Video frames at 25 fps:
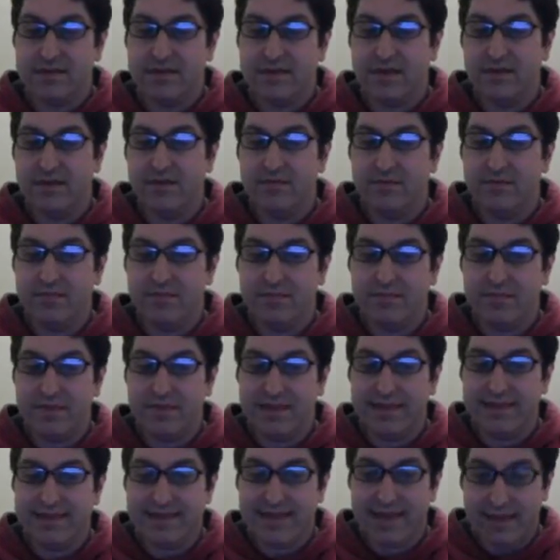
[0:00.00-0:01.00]
So
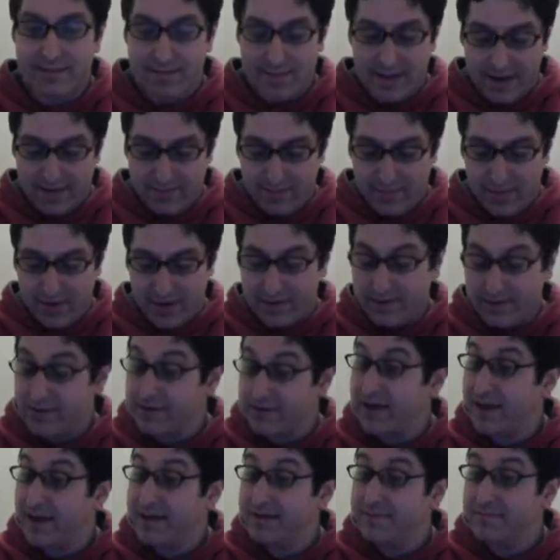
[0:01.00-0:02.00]
please keep that in mind,
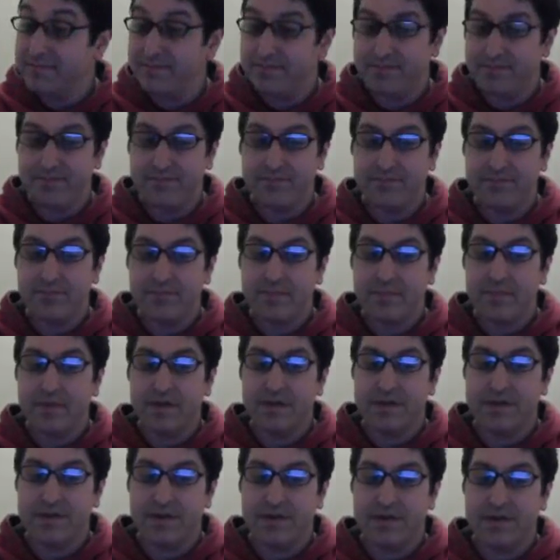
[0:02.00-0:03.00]
okay?
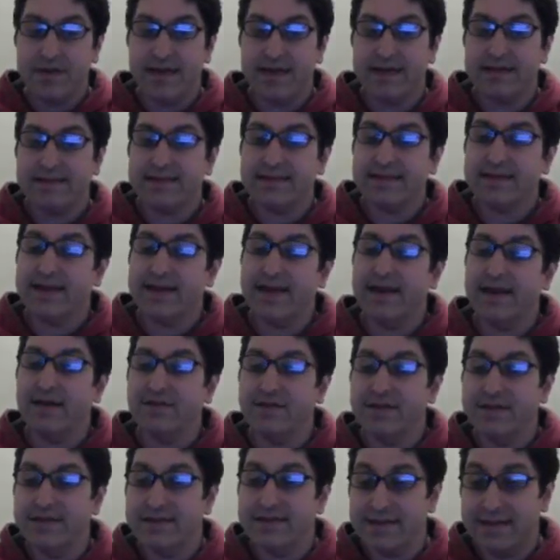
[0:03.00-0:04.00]
So guest
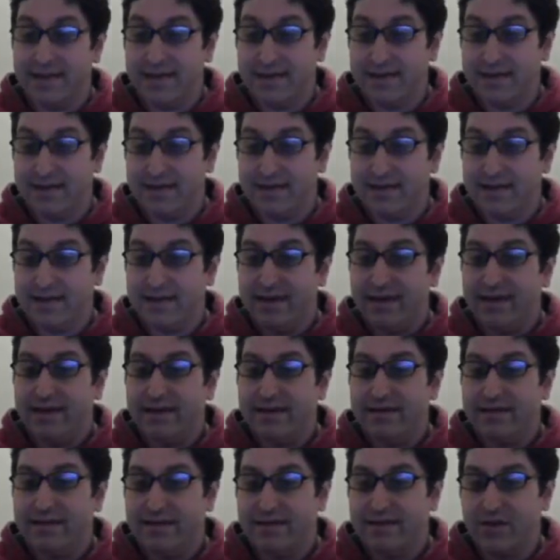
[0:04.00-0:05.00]
account is needed.
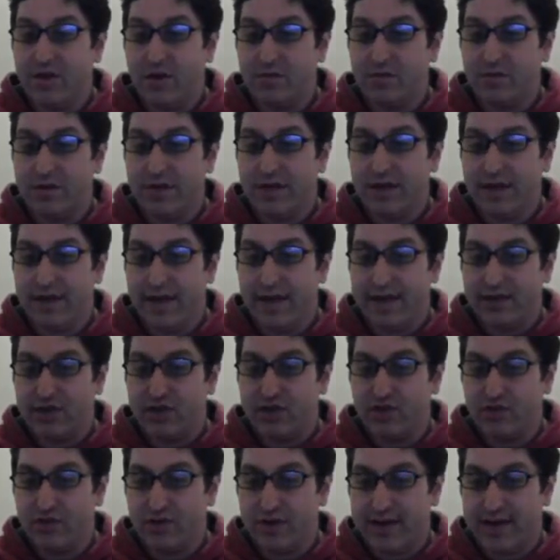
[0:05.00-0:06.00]
Don't
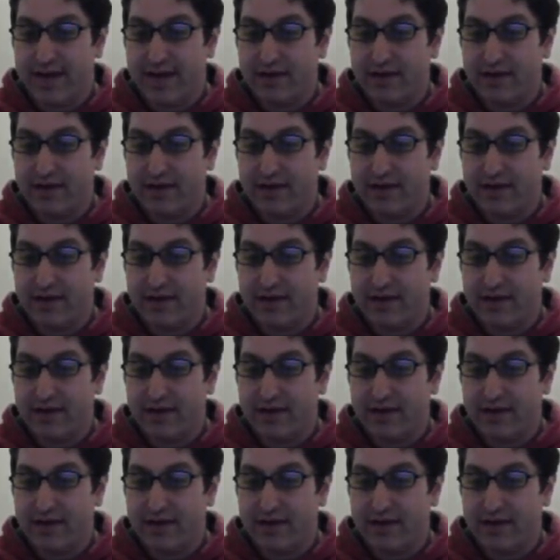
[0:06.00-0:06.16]
connect your